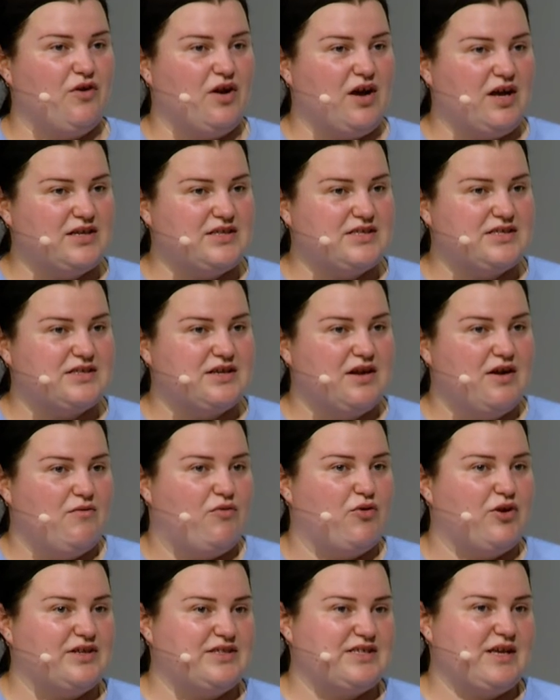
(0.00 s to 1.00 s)
for us,
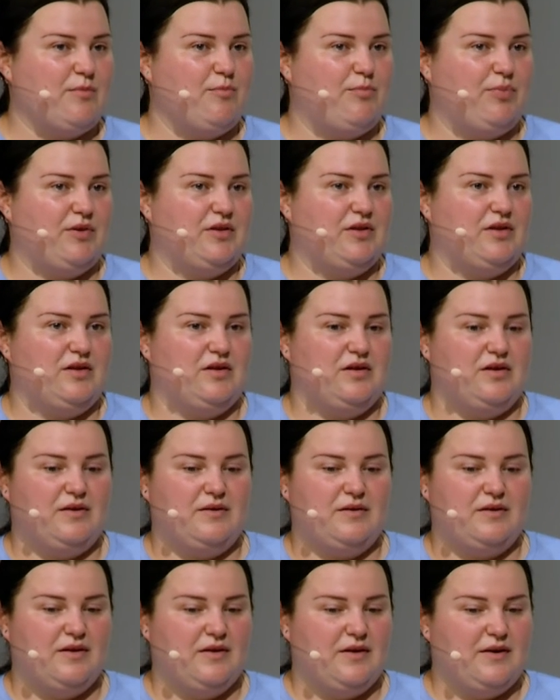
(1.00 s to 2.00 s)
for example,
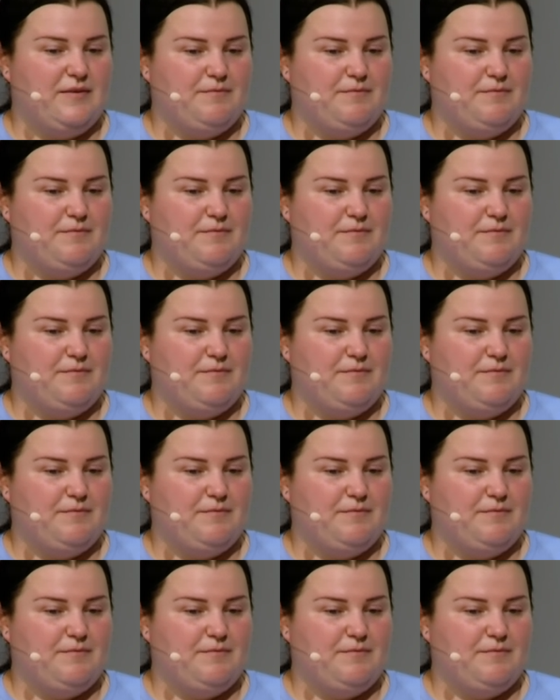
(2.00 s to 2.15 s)
uh,